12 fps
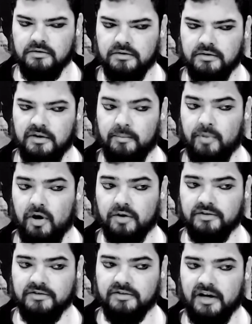the
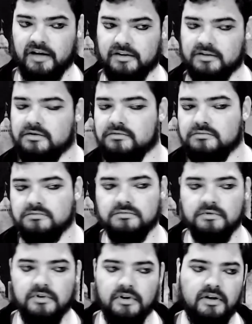parts that
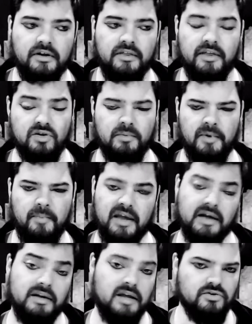they should be
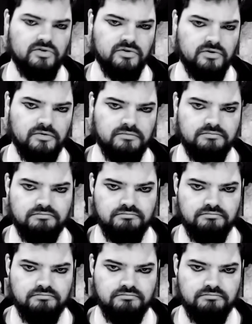paying attention to.